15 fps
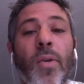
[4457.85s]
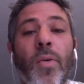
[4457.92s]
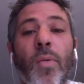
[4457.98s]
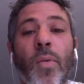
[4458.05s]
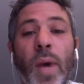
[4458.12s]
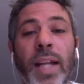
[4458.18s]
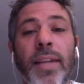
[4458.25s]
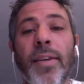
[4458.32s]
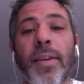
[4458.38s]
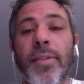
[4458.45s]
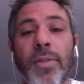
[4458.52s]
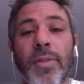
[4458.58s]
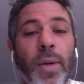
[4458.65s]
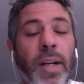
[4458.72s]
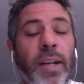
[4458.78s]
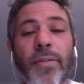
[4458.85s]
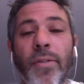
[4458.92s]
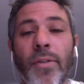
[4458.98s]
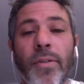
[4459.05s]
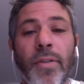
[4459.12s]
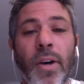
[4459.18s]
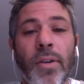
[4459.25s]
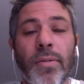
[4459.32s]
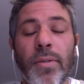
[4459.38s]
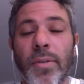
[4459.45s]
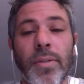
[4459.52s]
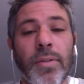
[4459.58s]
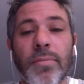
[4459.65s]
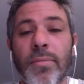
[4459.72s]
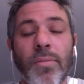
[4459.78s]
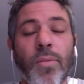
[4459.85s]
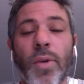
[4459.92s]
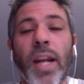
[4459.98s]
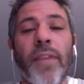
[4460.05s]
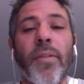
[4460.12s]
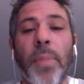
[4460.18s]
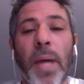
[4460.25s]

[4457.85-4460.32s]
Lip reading: Just when your 24 volt or